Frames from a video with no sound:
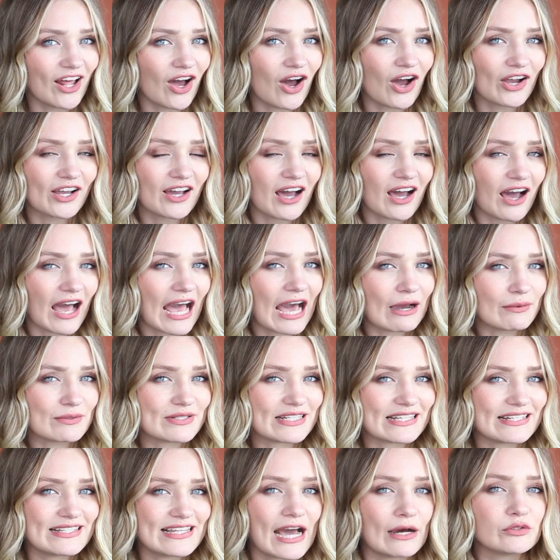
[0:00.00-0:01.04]
our cutout
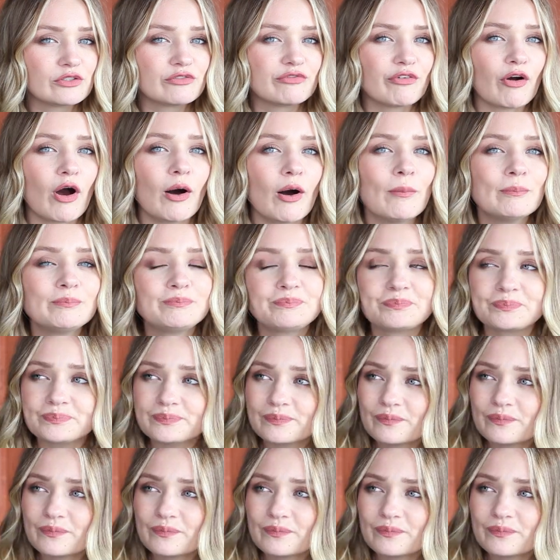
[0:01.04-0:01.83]
details from.